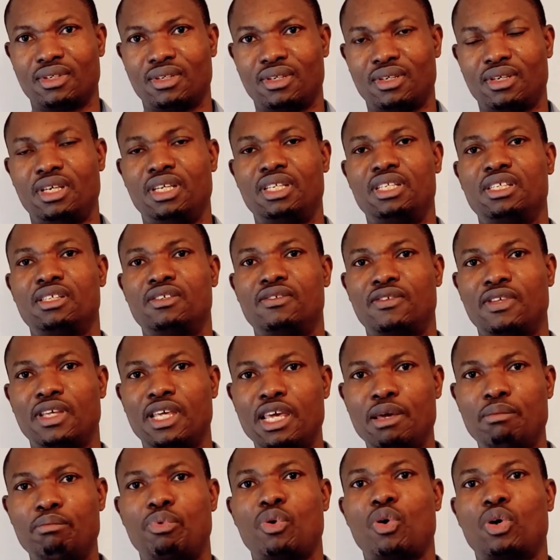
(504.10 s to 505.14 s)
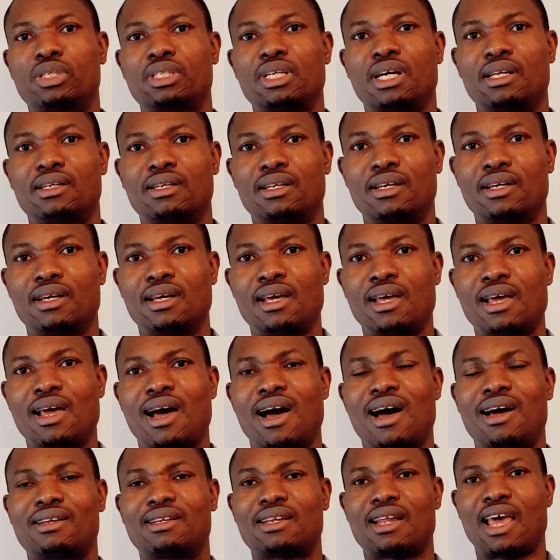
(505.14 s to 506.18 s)
It is important
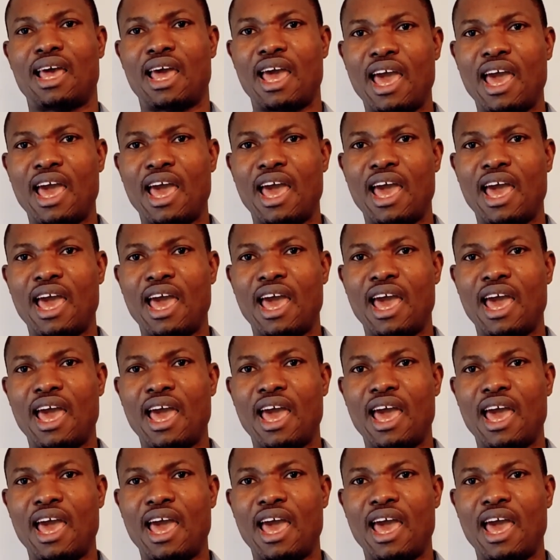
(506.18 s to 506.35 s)
at